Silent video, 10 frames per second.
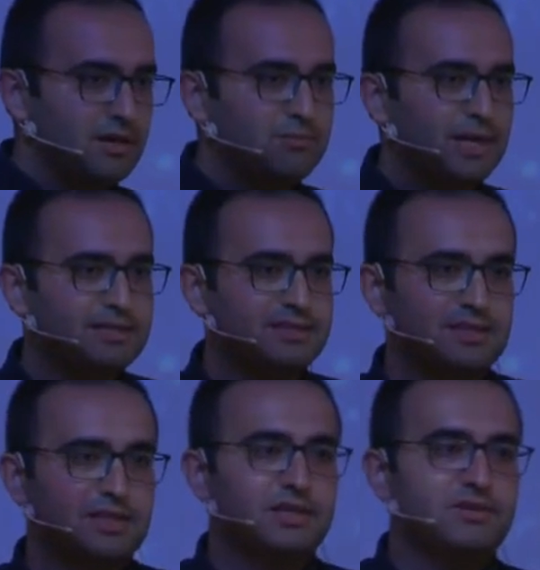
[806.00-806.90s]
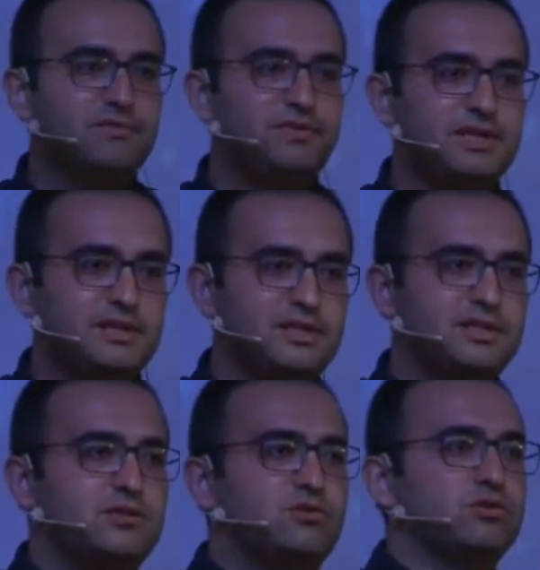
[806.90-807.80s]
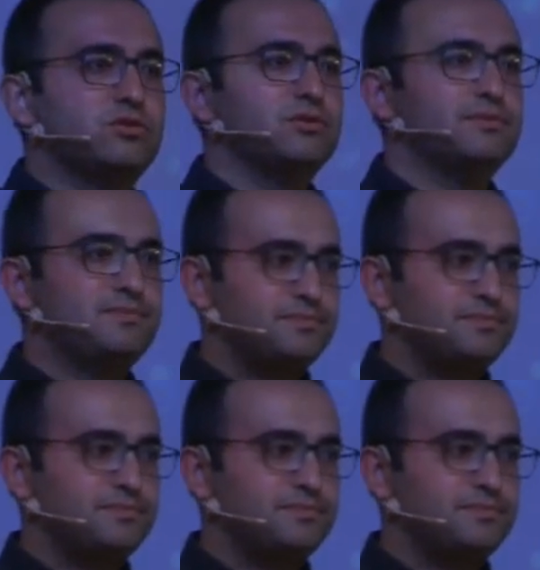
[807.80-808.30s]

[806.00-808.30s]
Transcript: But we need to